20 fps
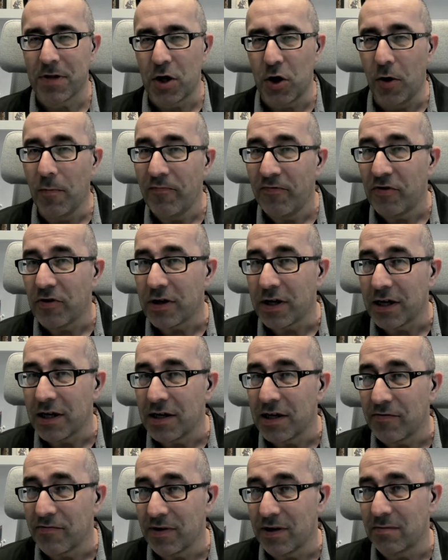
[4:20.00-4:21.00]

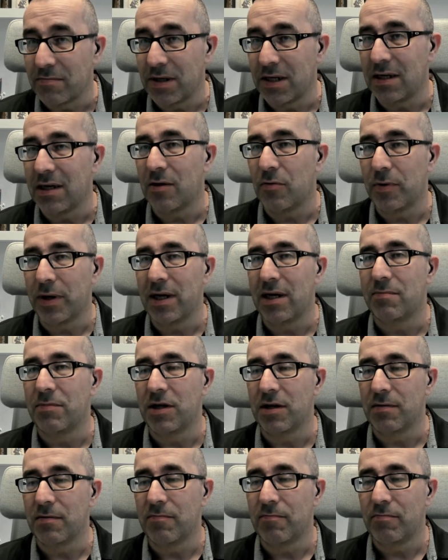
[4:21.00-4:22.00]
Hopefully it will be
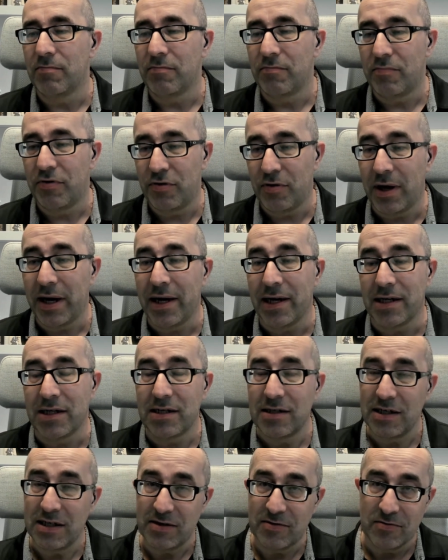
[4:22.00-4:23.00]
available prior
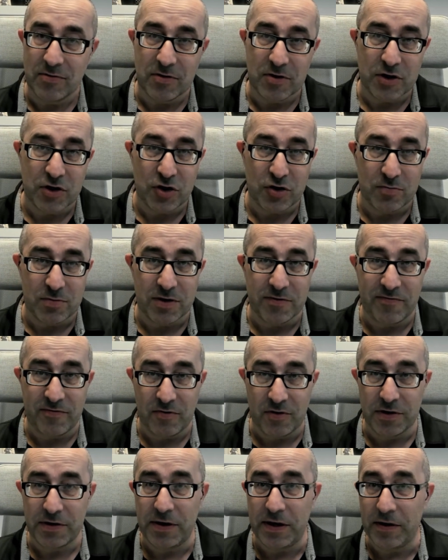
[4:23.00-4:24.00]
to October
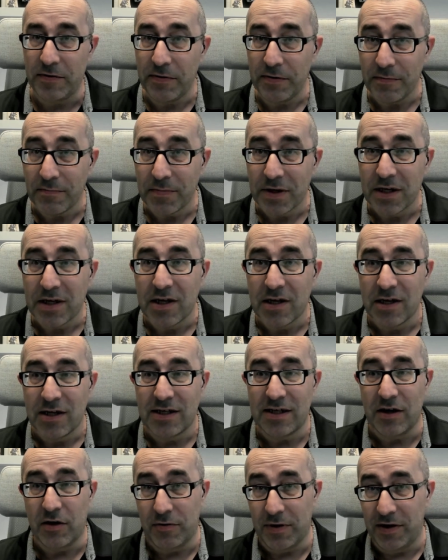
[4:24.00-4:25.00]
14th,
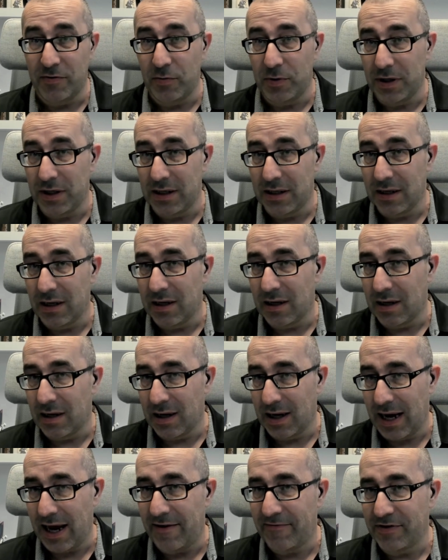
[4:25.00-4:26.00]
so that we
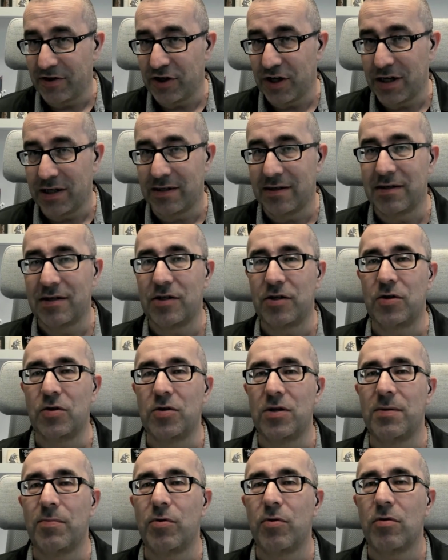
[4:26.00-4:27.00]
have a chance to
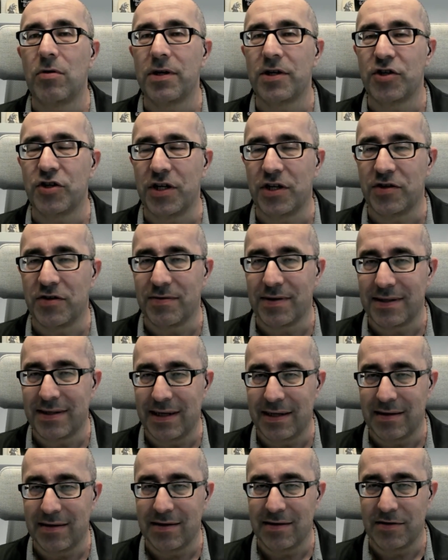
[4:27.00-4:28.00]
deploy Exchange Server
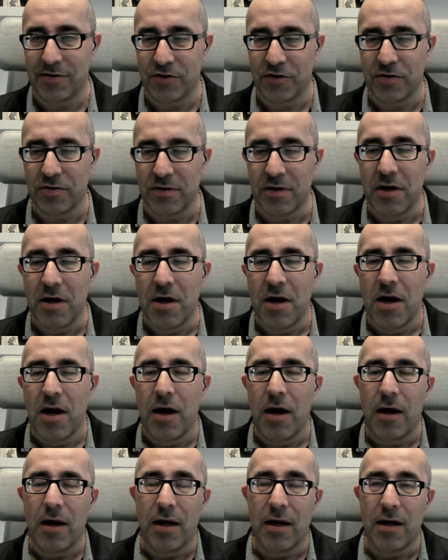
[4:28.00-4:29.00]
second edition.
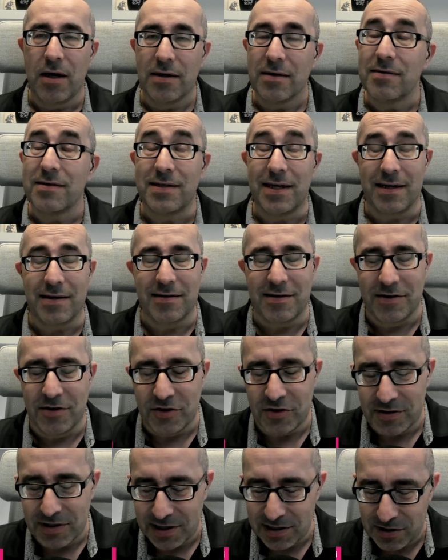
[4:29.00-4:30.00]
Second
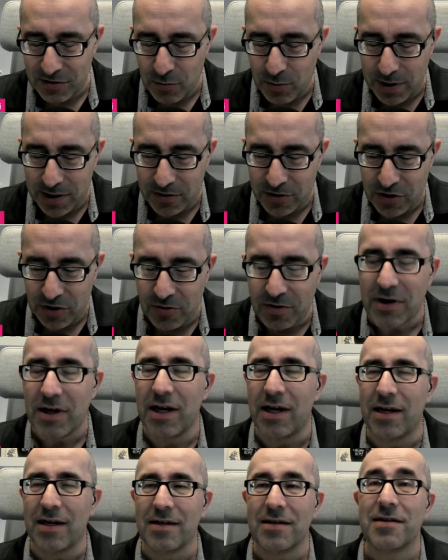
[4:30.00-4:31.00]
edition, that's quite a joke.
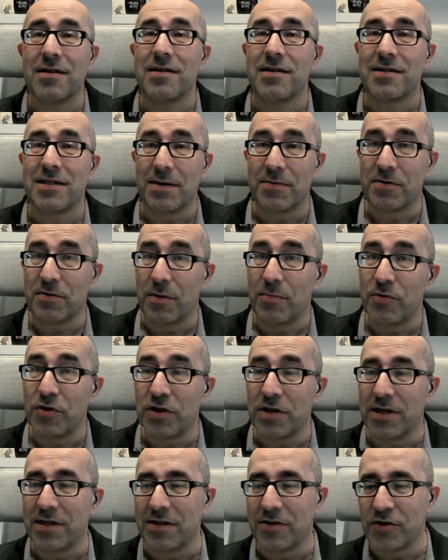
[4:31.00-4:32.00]

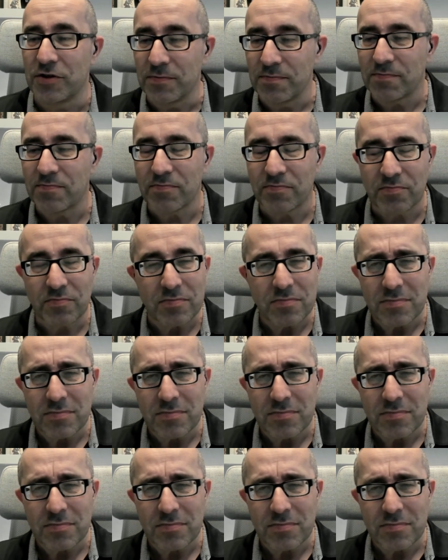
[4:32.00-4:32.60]
Subscription edition.